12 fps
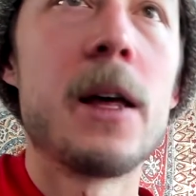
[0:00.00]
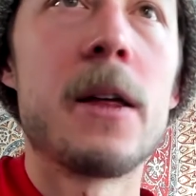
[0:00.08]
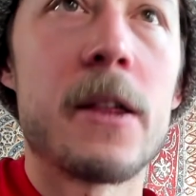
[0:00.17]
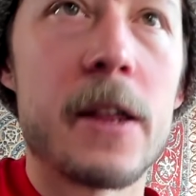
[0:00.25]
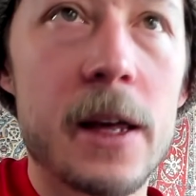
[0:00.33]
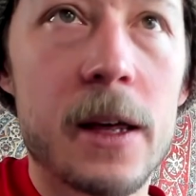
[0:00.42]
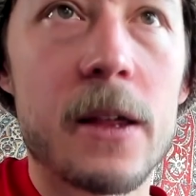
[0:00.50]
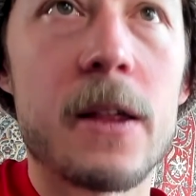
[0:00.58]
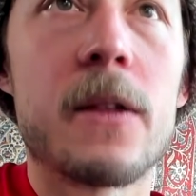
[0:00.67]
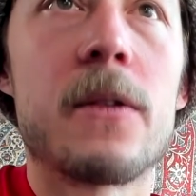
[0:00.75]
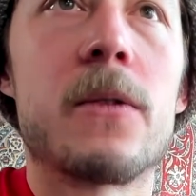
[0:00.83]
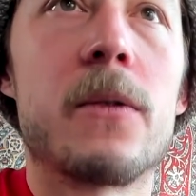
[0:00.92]

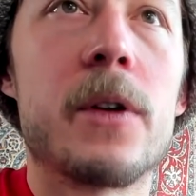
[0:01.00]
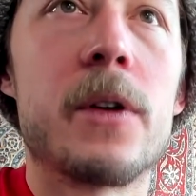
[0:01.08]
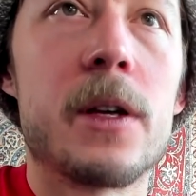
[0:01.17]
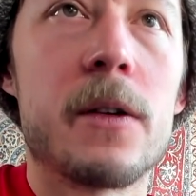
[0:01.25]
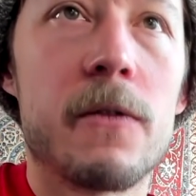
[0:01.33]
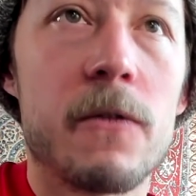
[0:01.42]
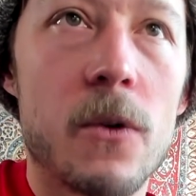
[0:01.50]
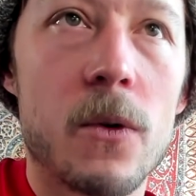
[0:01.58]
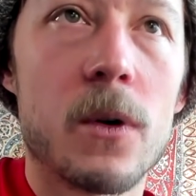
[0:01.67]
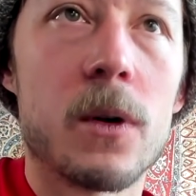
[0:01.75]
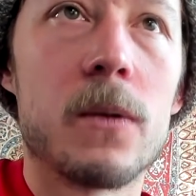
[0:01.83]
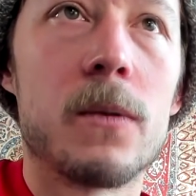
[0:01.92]
6, 3, 4,
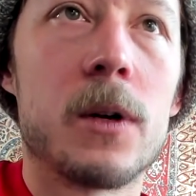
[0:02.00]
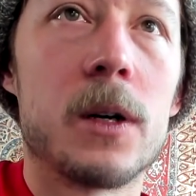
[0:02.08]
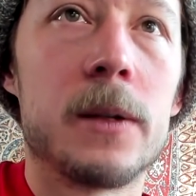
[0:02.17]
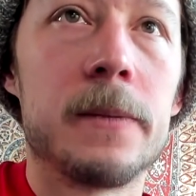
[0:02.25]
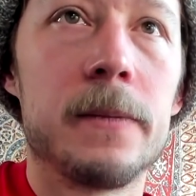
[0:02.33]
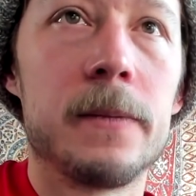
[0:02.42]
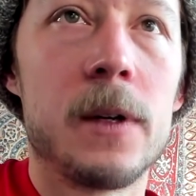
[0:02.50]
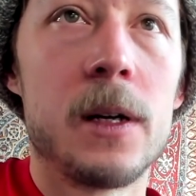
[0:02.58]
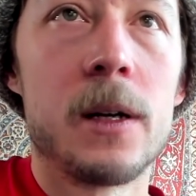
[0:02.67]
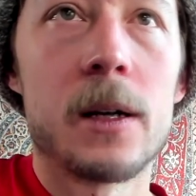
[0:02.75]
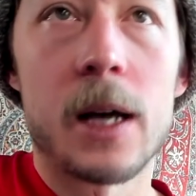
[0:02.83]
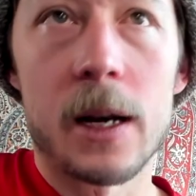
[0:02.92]

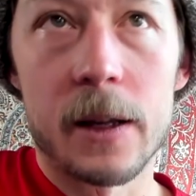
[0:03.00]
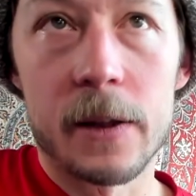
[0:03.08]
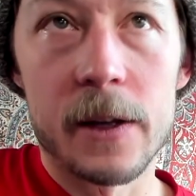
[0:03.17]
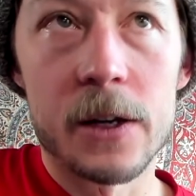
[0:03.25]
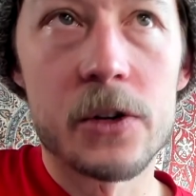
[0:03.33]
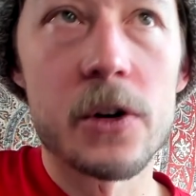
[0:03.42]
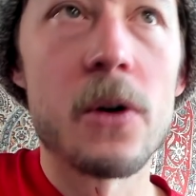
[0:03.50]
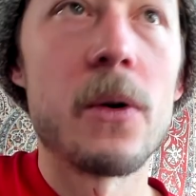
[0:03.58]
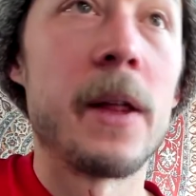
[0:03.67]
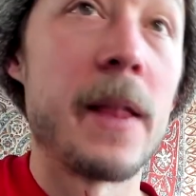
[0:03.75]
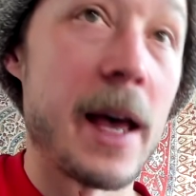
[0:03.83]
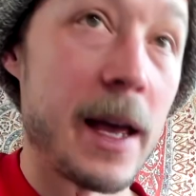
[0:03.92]
1. Kind of like the
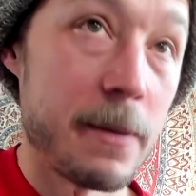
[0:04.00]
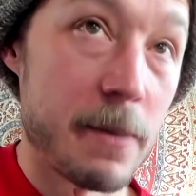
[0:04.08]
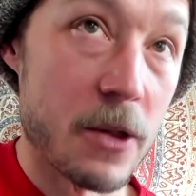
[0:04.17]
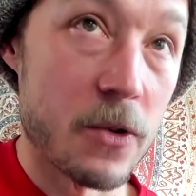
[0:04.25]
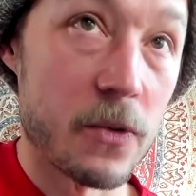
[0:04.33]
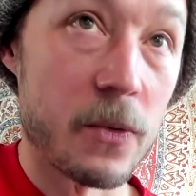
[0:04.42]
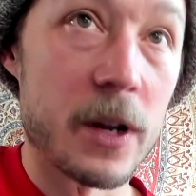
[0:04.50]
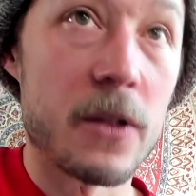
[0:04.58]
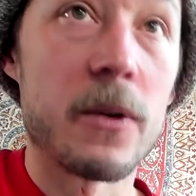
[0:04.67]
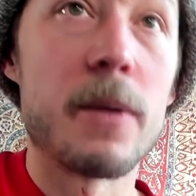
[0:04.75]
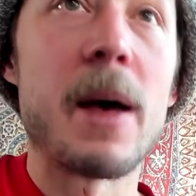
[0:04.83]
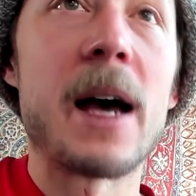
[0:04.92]
intro. And then measure
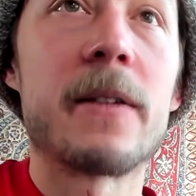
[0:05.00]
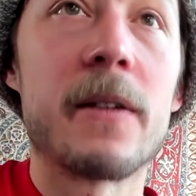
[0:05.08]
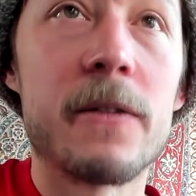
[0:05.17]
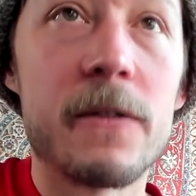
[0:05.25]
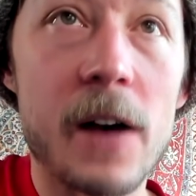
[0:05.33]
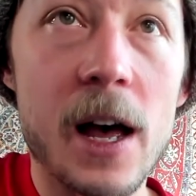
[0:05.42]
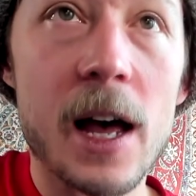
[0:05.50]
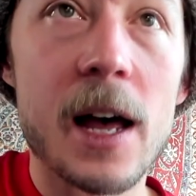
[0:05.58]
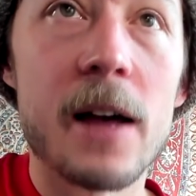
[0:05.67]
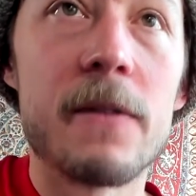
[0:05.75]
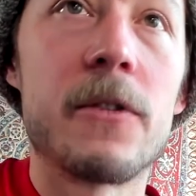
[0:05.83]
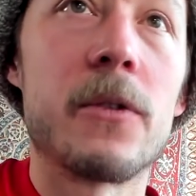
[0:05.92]
23 back to 5, 3,